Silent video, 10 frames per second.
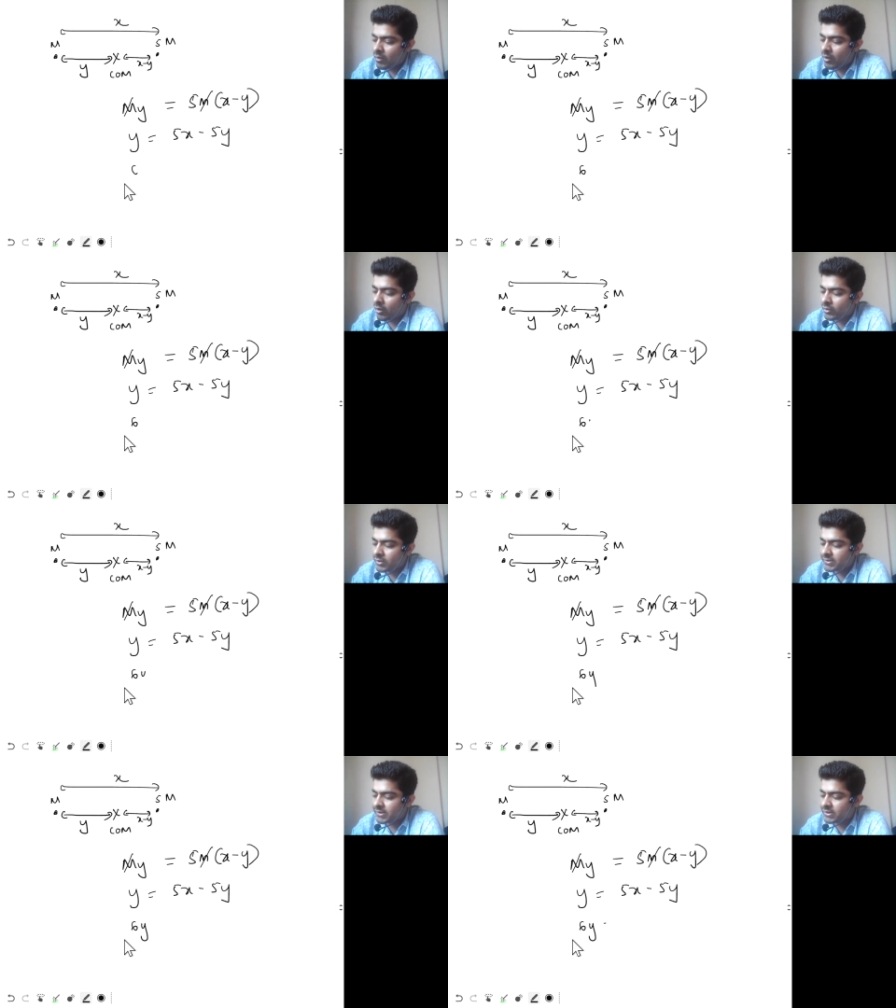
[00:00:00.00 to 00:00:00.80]
or
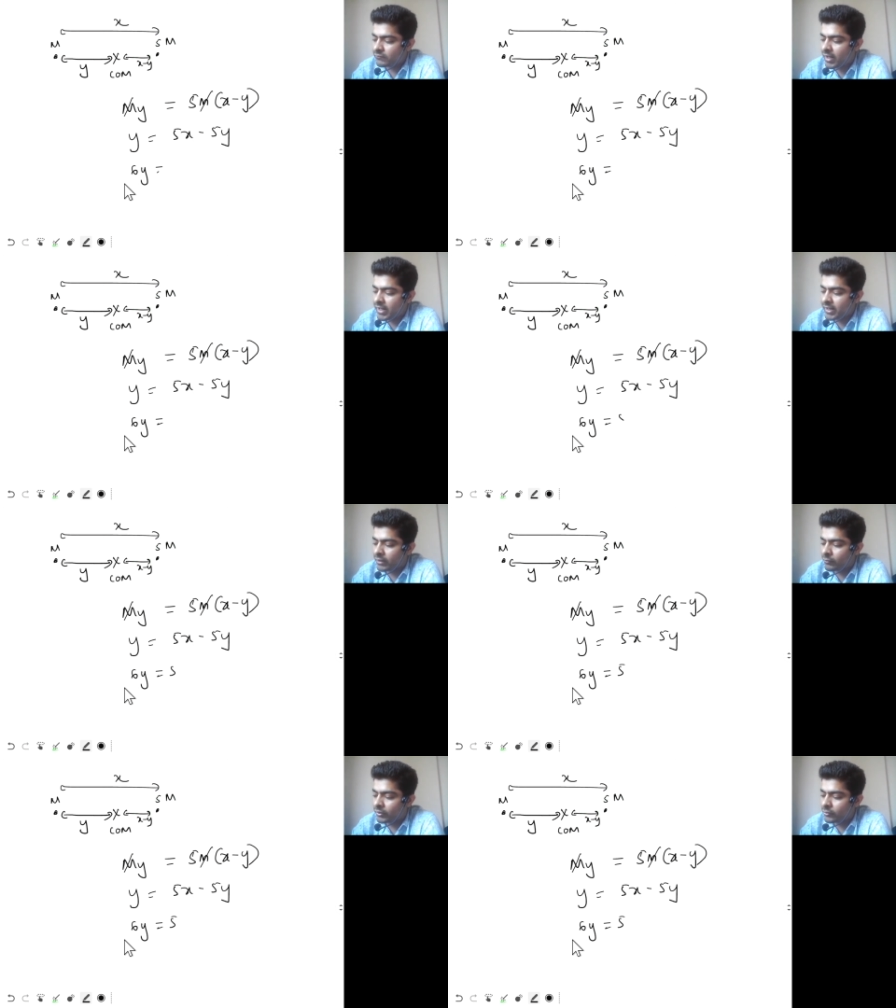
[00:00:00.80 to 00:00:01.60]
6y
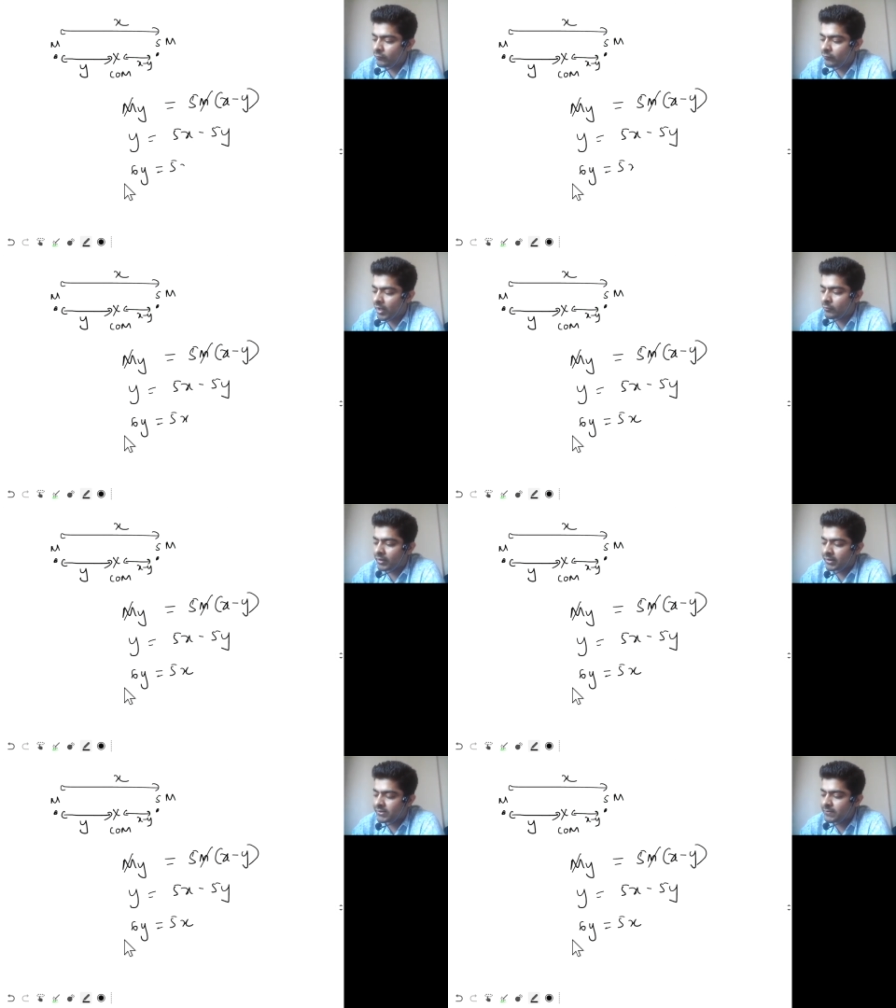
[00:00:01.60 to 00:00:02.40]
equal to
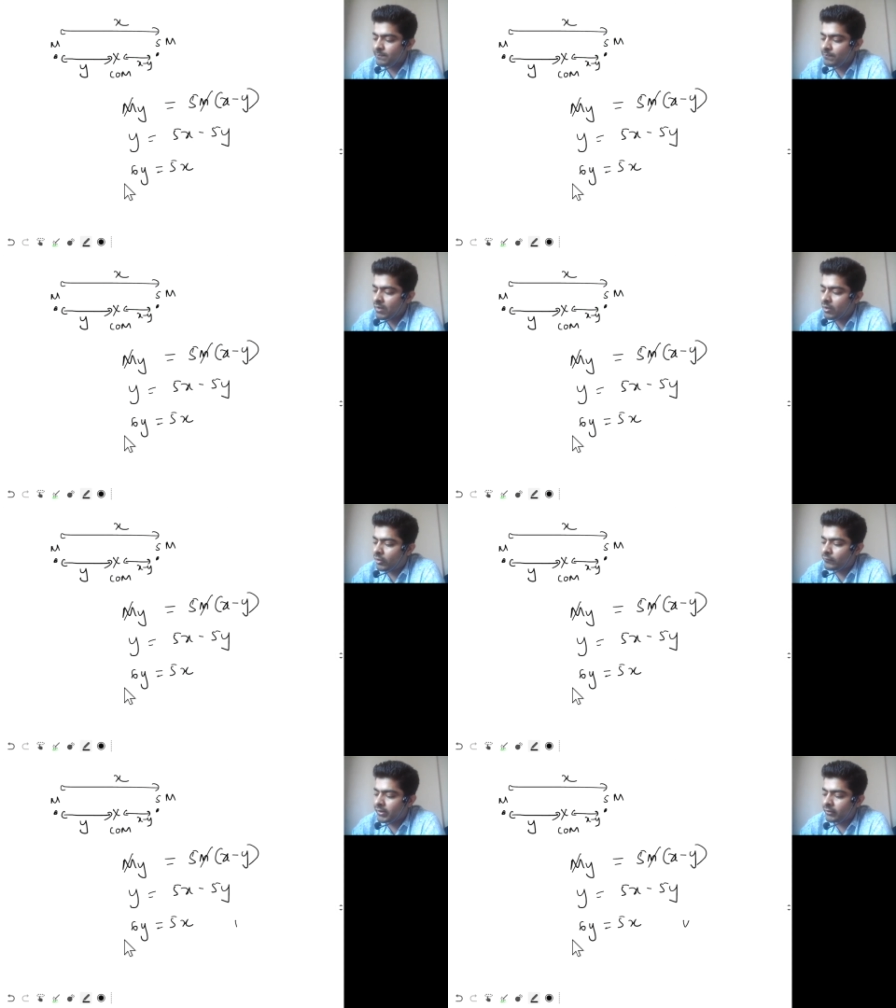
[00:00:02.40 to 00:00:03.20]
5x,
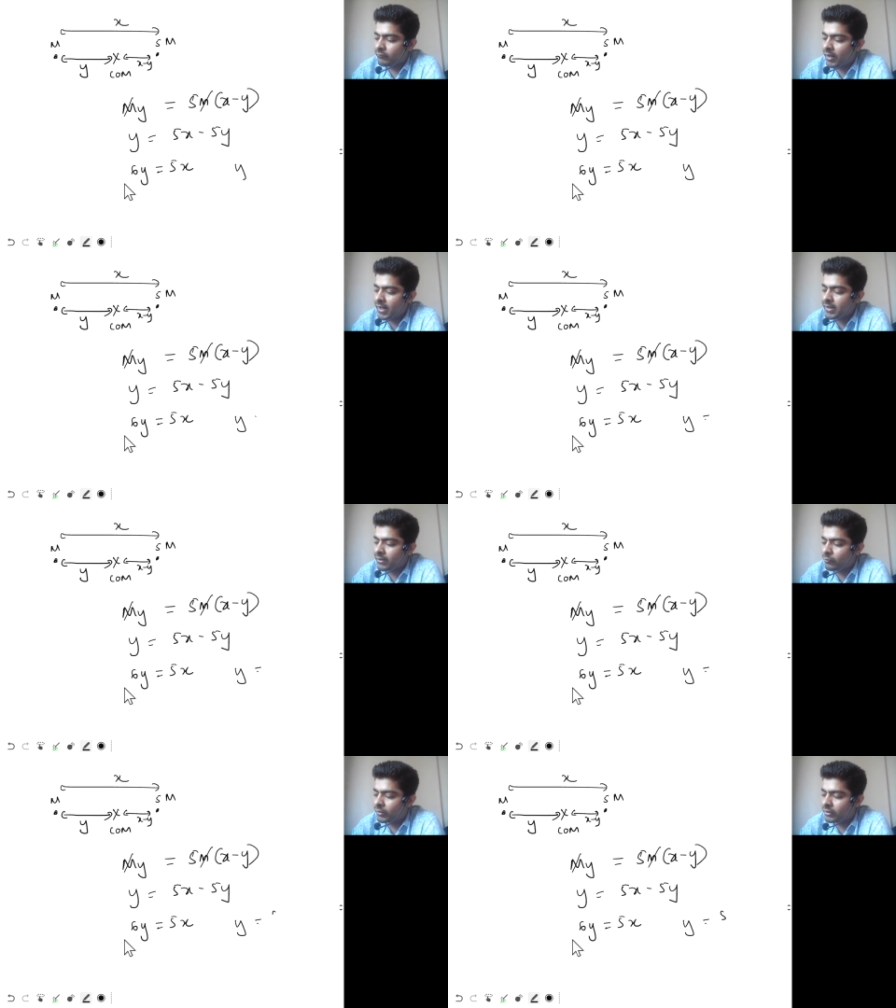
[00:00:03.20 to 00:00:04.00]
or we get y
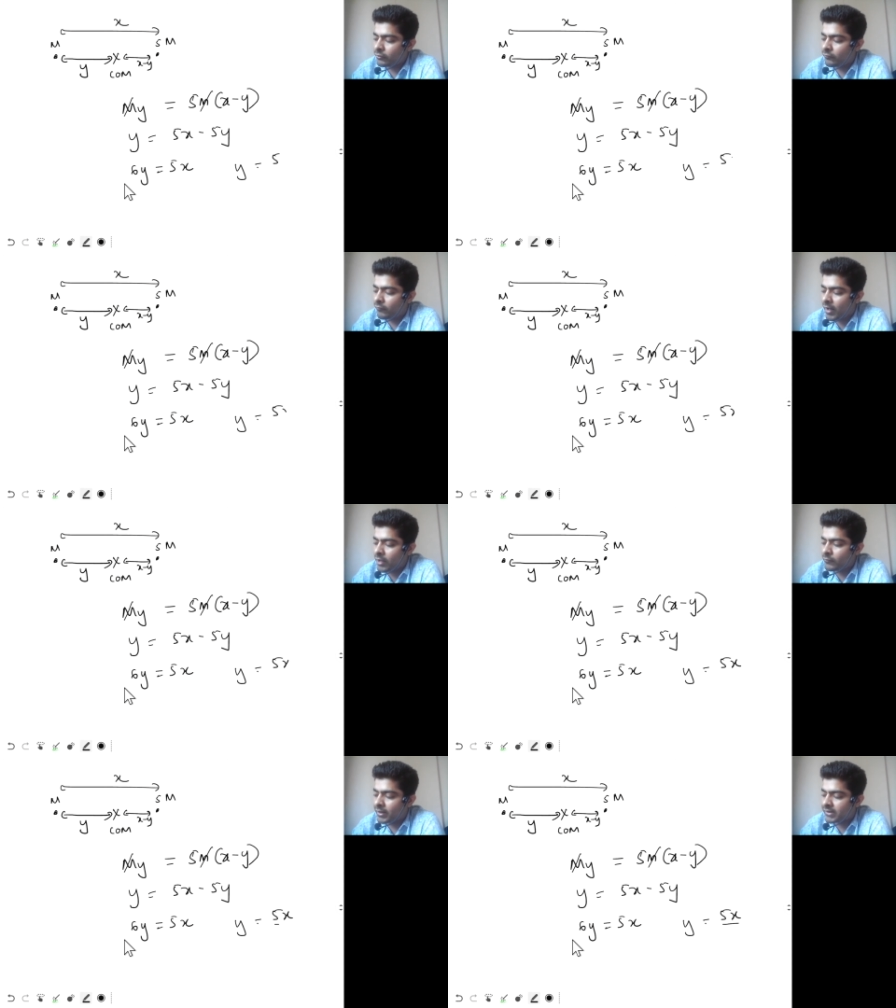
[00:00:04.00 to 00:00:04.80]
equal to
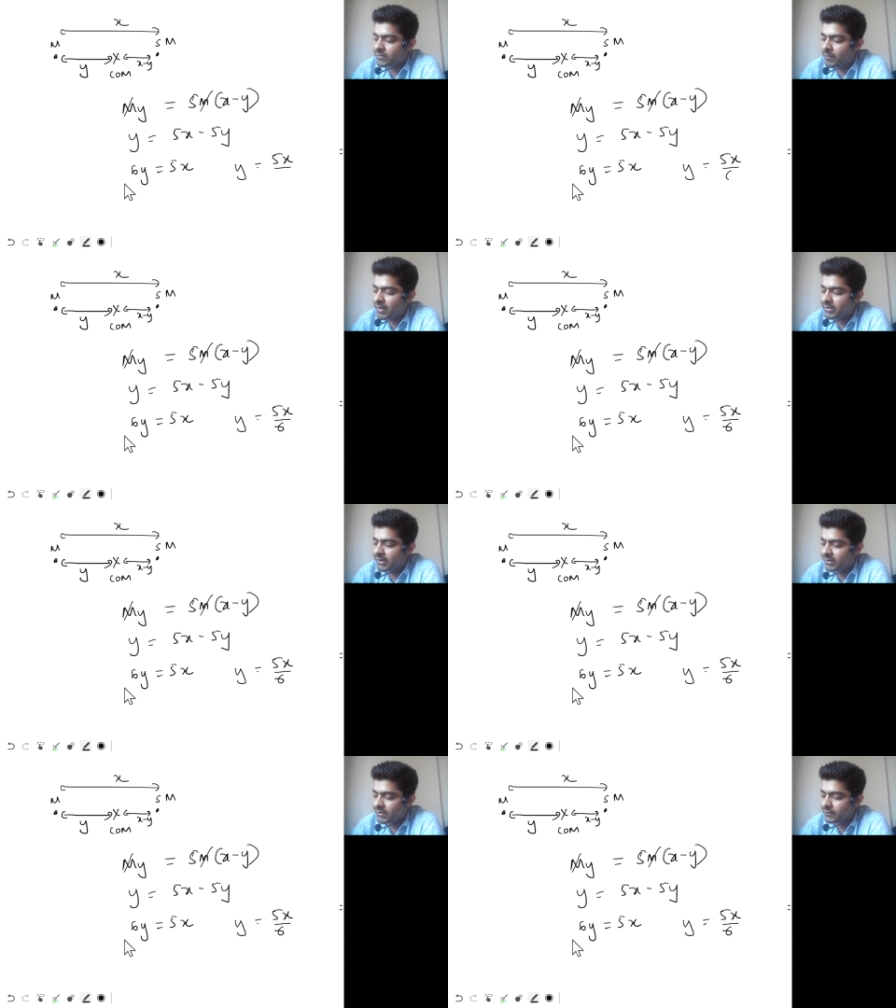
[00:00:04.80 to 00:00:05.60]
5x by
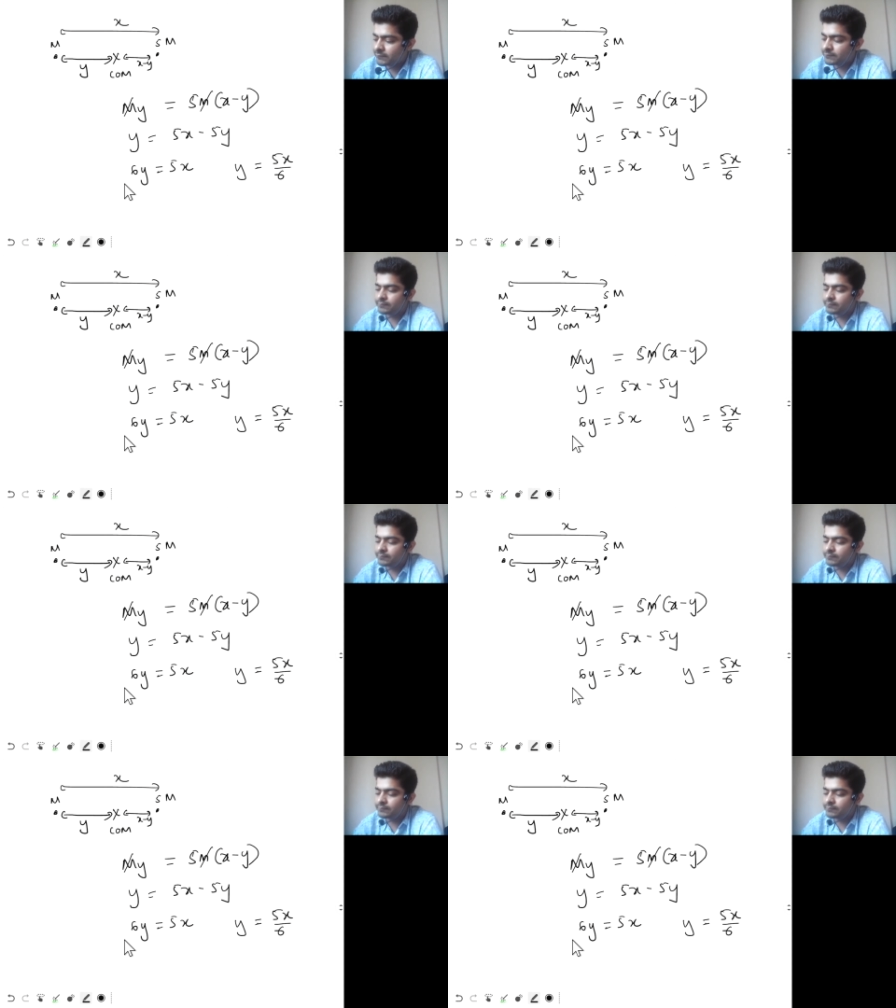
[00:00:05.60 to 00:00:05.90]
6.